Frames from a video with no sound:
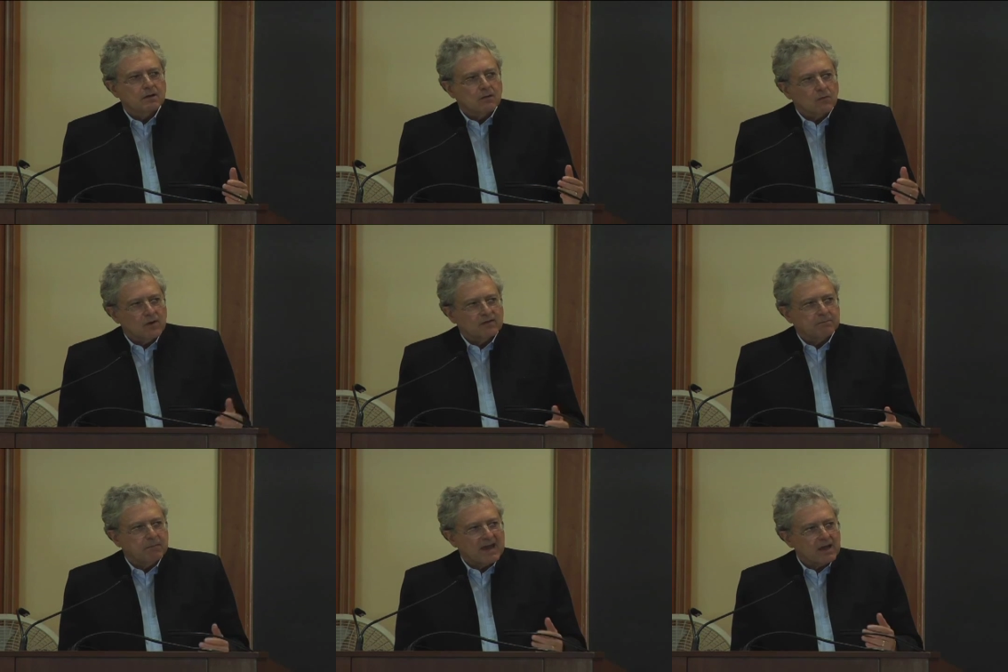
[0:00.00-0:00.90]
with
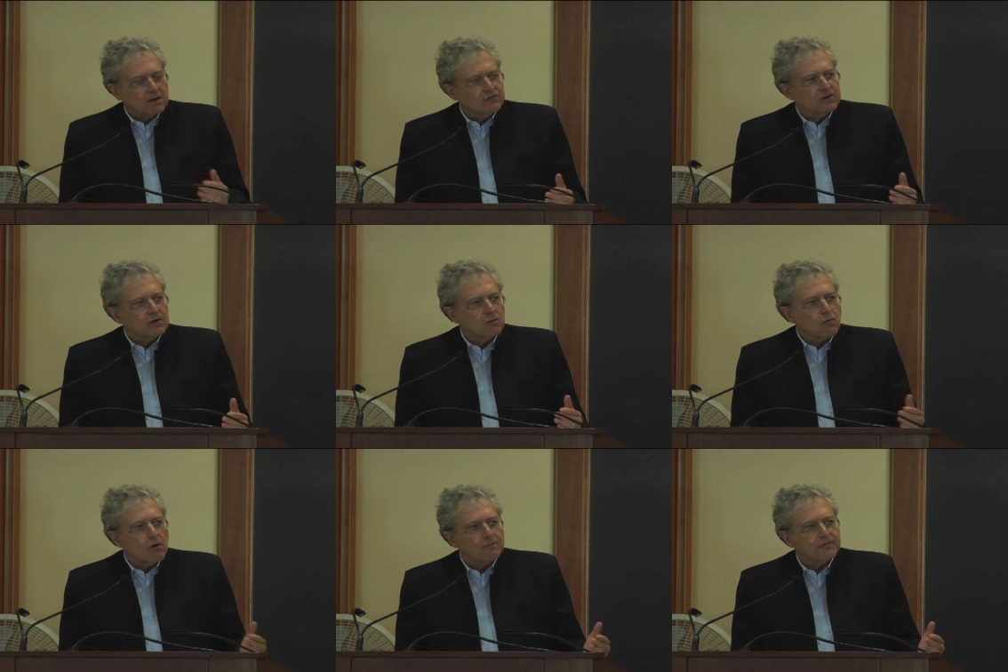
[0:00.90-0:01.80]
biological
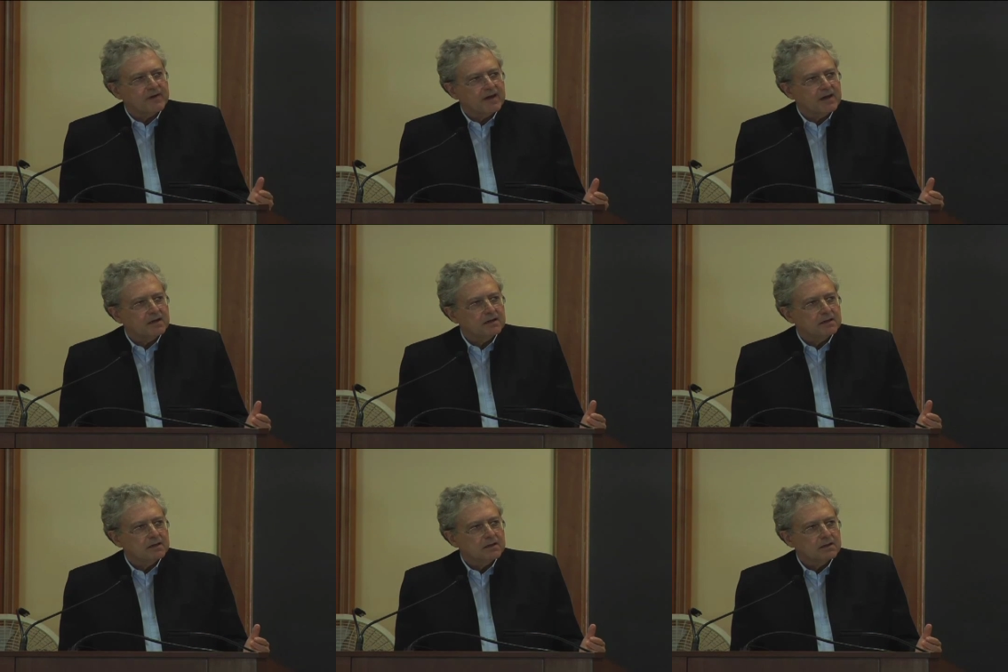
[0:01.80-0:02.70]
warfare
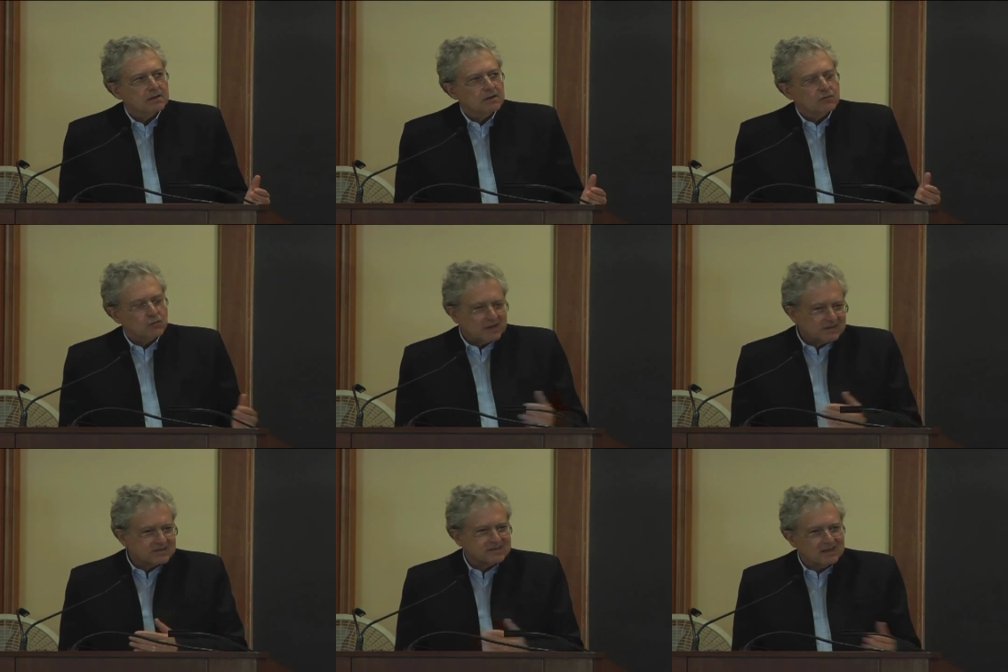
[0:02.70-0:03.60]
to
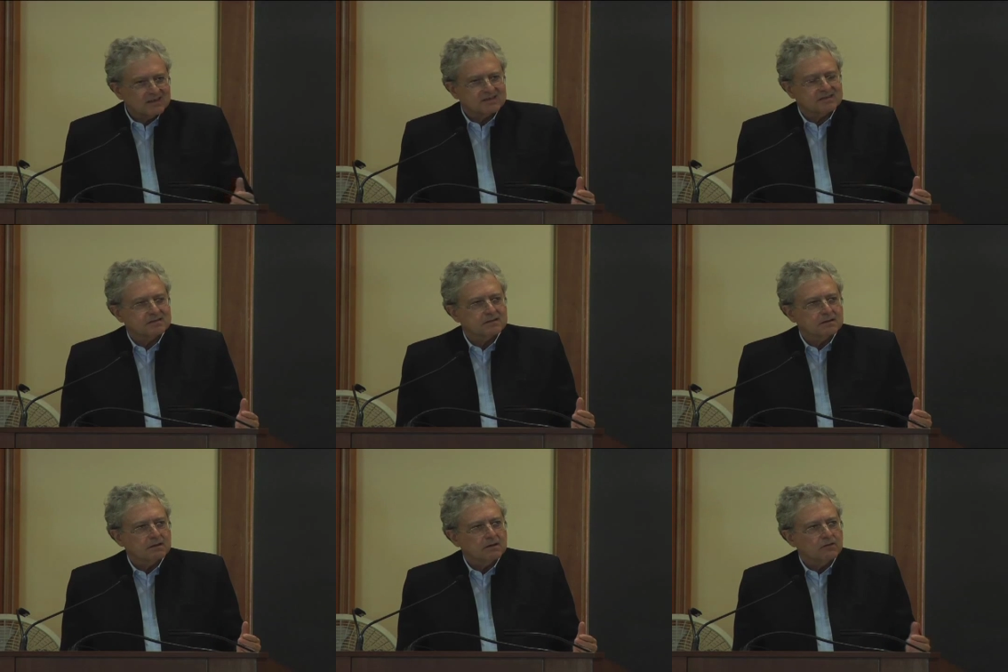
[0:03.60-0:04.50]
extinct
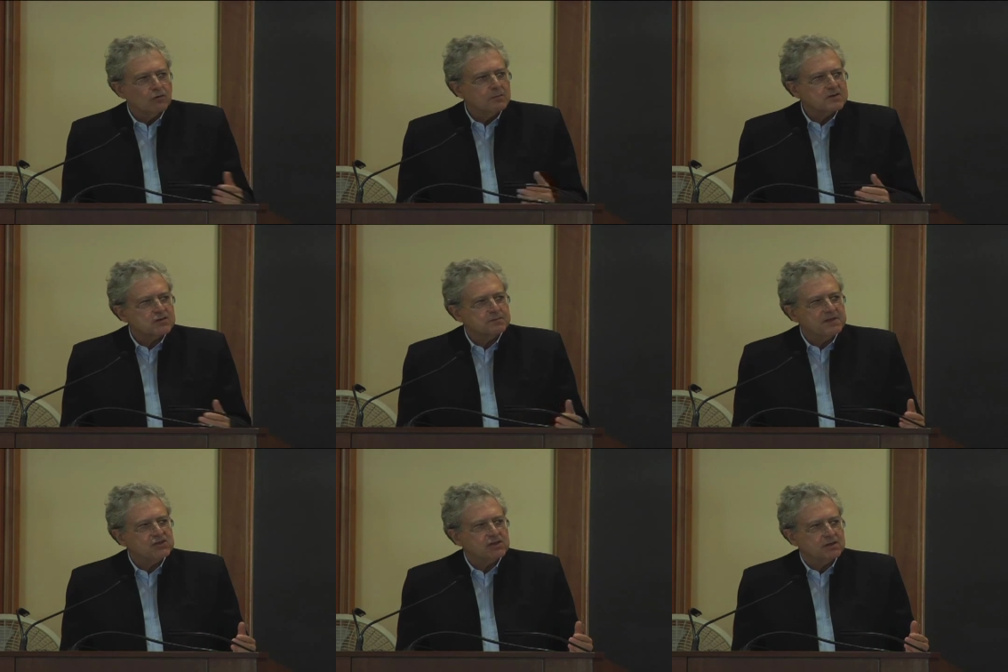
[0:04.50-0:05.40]
the human
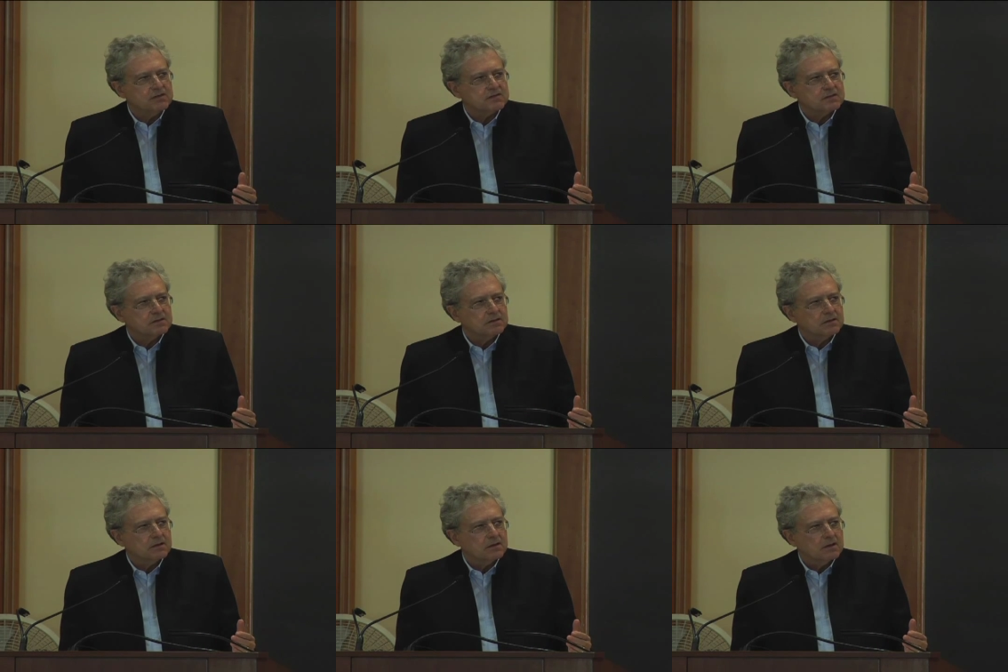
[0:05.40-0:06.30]
species,
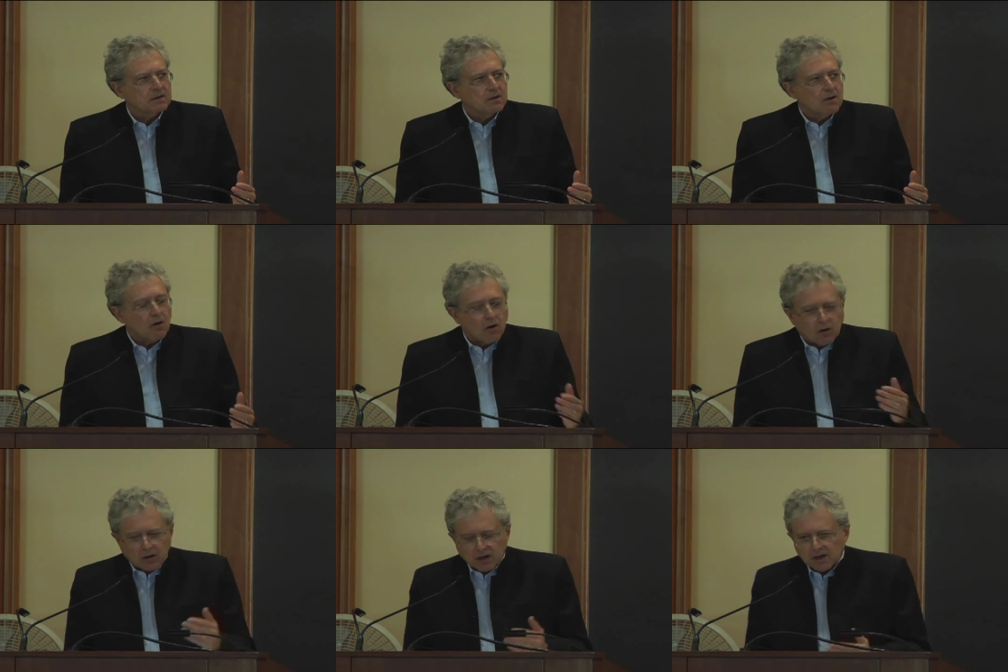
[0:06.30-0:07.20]

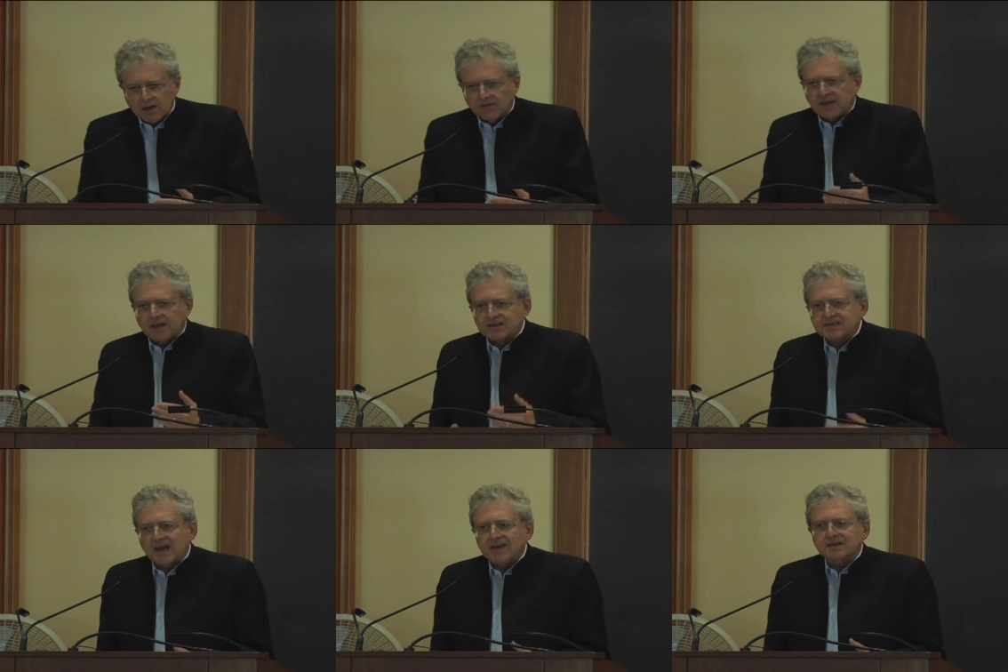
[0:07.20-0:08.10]
or the
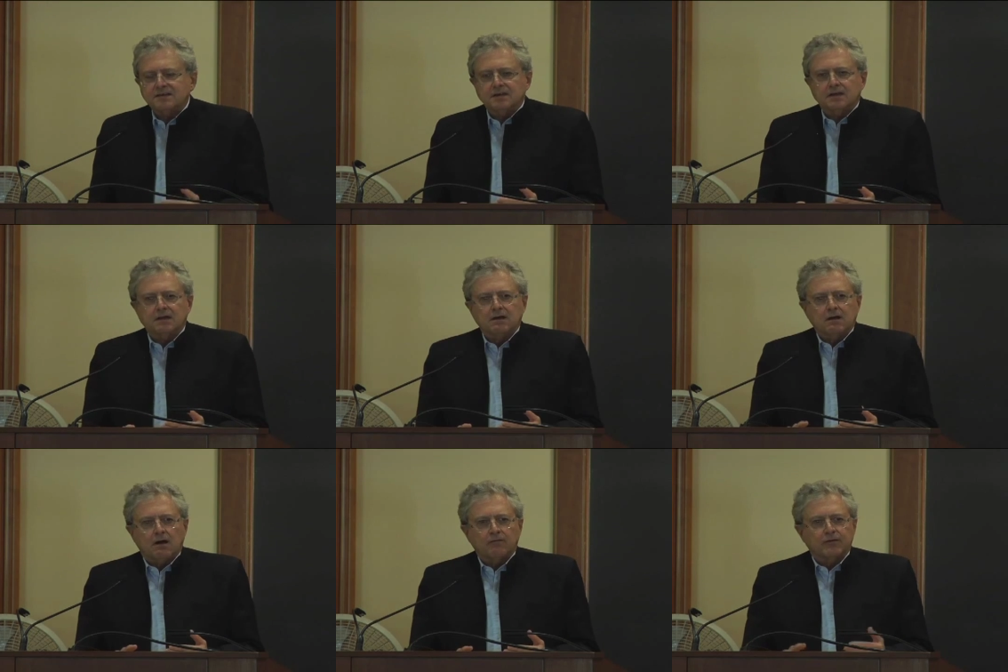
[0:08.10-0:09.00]
anxiety of the